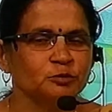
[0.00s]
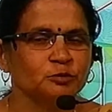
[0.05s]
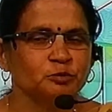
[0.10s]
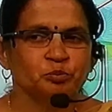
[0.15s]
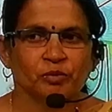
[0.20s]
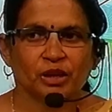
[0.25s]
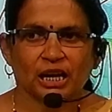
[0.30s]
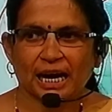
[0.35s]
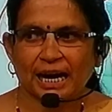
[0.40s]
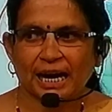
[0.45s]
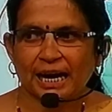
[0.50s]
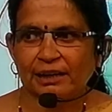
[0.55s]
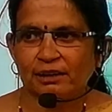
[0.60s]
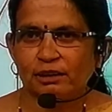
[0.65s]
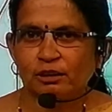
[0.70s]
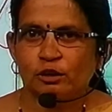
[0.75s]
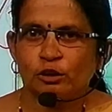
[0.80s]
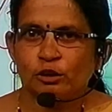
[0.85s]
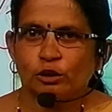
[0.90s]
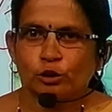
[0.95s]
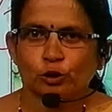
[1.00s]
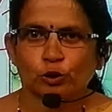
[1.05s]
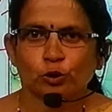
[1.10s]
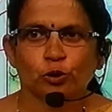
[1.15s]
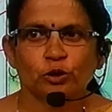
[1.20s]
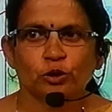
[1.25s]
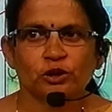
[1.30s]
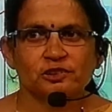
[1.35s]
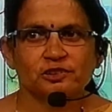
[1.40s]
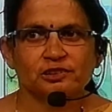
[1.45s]
and lower
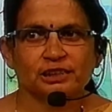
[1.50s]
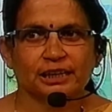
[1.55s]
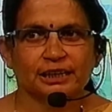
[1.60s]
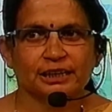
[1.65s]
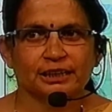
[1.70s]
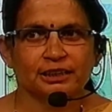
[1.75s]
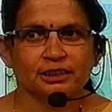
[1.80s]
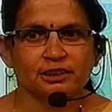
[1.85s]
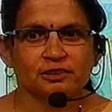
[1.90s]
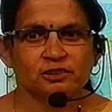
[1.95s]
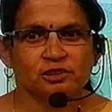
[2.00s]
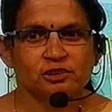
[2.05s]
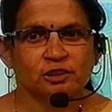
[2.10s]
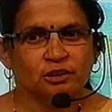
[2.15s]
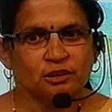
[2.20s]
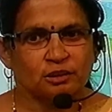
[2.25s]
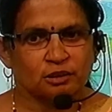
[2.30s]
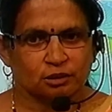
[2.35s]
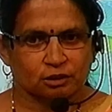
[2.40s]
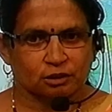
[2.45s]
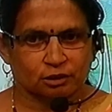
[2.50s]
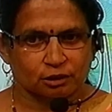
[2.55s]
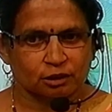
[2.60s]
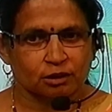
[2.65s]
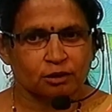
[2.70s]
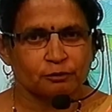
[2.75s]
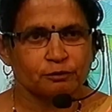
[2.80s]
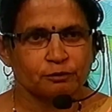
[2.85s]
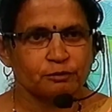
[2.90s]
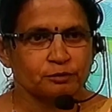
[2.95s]
side is
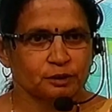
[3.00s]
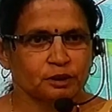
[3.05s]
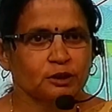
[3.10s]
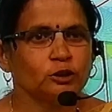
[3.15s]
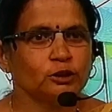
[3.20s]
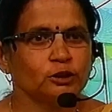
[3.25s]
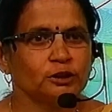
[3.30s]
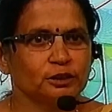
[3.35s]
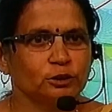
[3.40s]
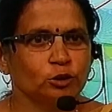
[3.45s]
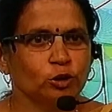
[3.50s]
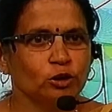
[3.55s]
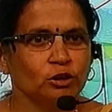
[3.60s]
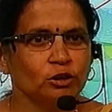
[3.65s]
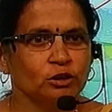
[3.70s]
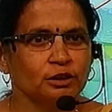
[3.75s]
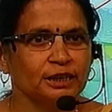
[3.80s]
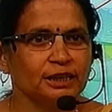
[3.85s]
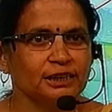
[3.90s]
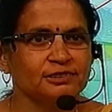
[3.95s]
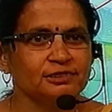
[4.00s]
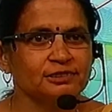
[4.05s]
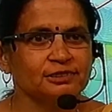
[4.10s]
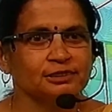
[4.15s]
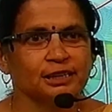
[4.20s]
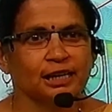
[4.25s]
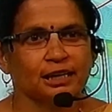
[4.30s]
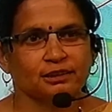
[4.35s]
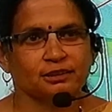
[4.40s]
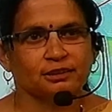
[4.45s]
less
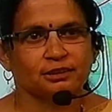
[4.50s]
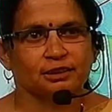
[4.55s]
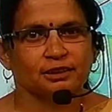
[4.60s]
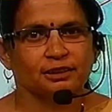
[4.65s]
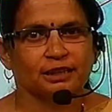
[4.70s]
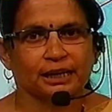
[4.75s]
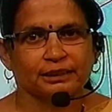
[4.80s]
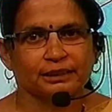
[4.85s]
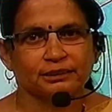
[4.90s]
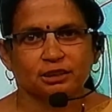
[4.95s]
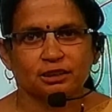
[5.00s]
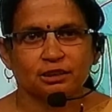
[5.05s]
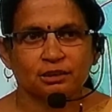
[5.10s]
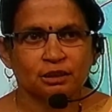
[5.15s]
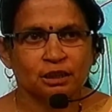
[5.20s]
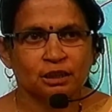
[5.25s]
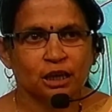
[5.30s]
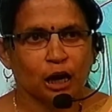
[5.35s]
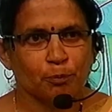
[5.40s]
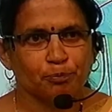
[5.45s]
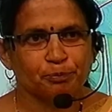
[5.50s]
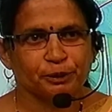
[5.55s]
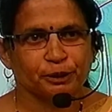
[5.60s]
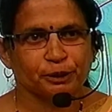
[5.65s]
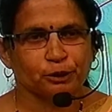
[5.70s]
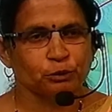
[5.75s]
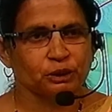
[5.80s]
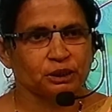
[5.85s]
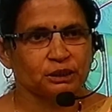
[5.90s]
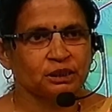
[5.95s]
darker than the upper
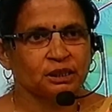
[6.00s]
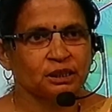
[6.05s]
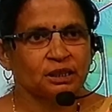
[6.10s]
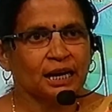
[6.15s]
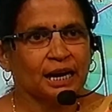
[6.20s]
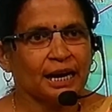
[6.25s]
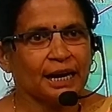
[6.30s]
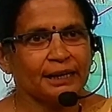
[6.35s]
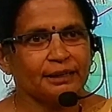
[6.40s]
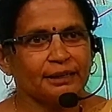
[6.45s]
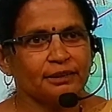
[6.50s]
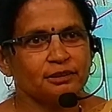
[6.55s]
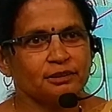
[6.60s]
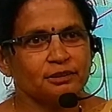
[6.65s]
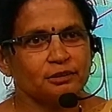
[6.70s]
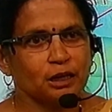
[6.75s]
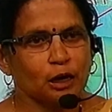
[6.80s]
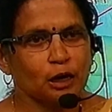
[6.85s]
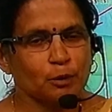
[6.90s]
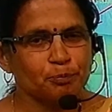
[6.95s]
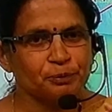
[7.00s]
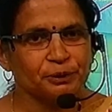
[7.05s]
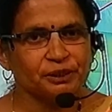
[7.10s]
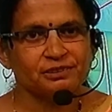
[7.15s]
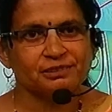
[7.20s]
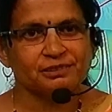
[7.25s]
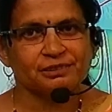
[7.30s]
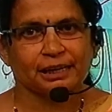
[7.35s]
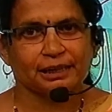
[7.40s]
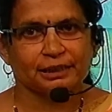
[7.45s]
one, and upper
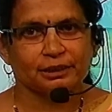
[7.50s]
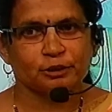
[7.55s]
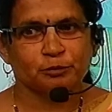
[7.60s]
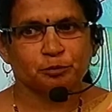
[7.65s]
side